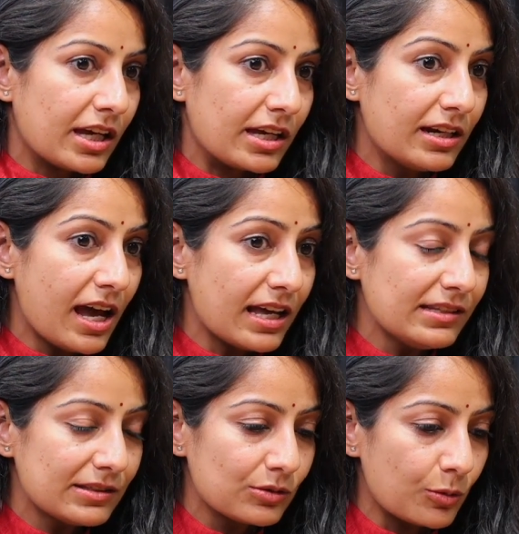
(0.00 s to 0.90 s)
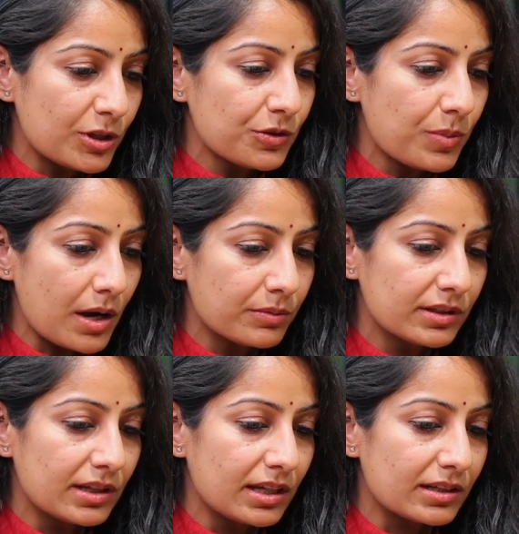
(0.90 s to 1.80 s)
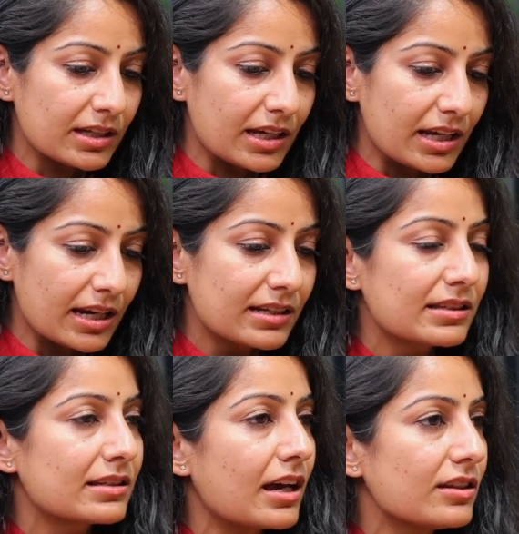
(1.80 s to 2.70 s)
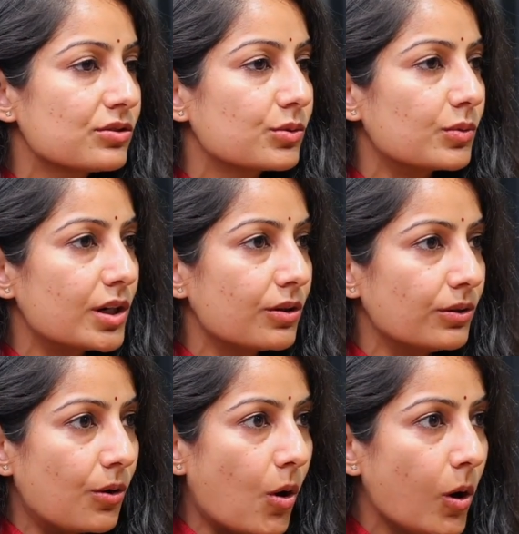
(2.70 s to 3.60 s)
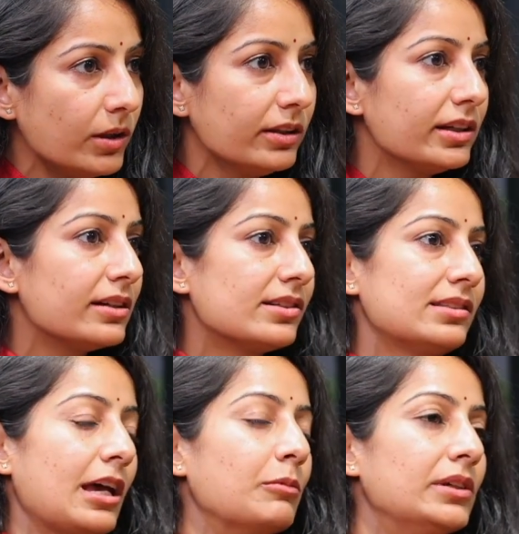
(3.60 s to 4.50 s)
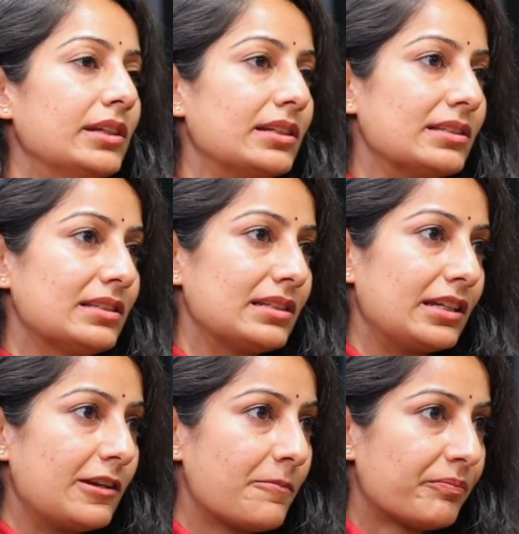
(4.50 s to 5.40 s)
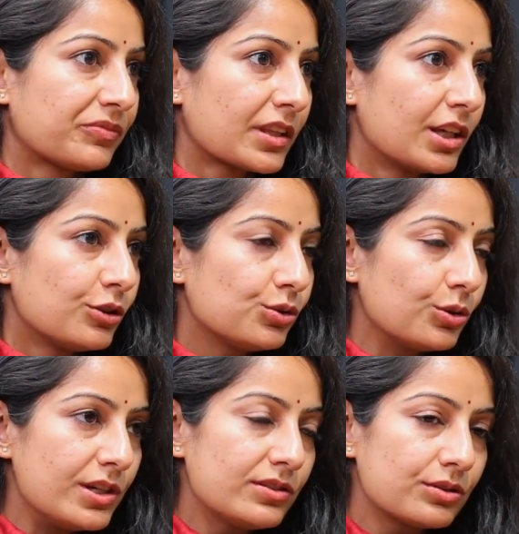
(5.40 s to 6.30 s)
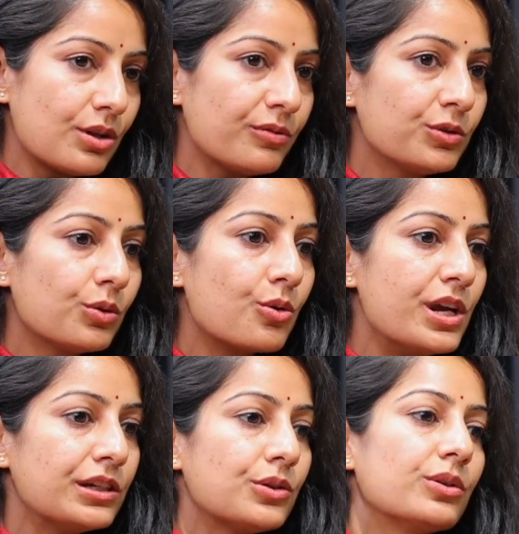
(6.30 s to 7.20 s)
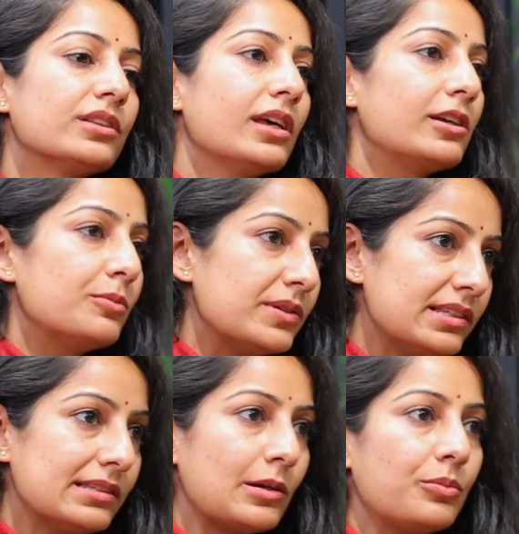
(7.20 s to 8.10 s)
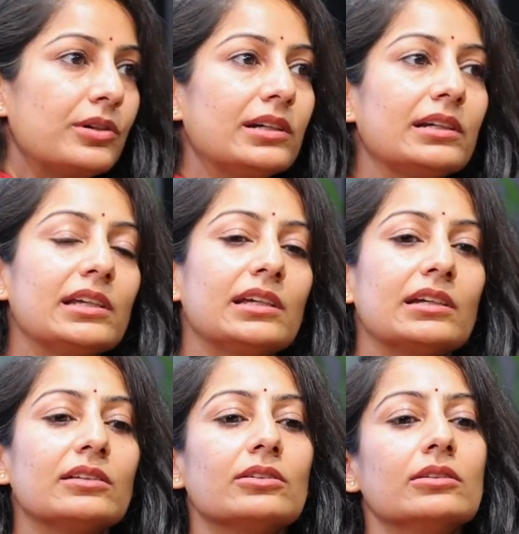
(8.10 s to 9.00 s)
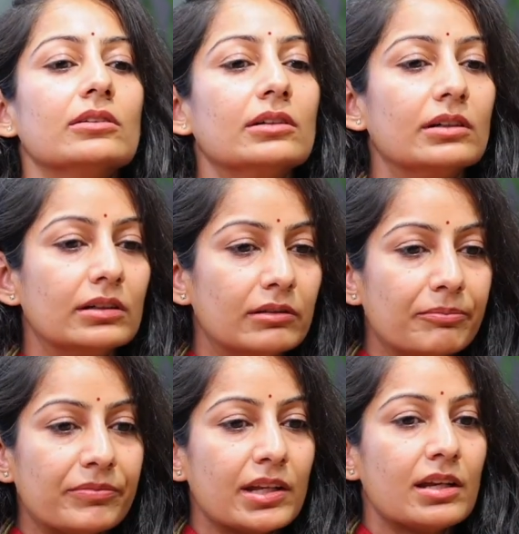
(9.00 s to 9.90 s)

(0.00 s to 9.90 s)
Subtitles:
It has so much power that it starts to work on all the layers simultaneously. So instead of you going to a therapist separately and